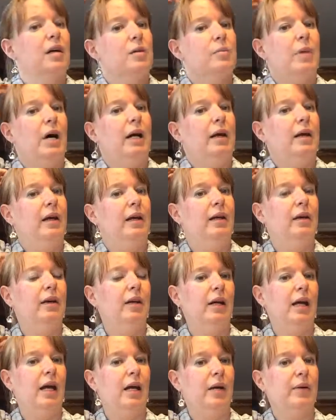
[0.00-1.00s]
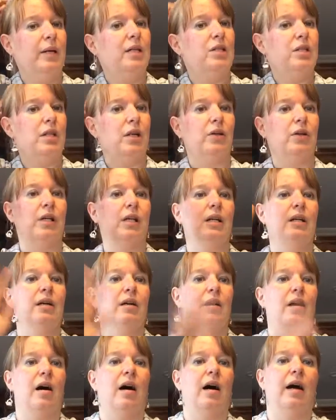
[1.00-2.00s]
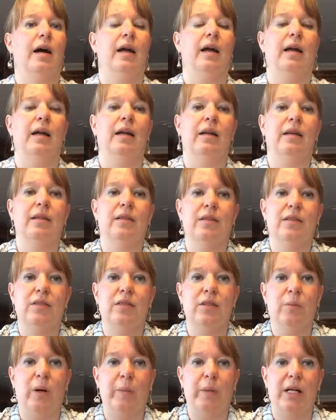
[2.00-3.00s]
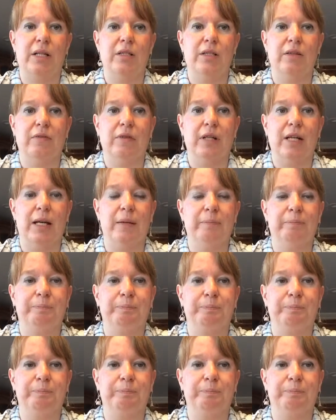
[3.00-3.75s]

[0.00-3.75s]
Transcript: But anyway, generally I do my matcha every day.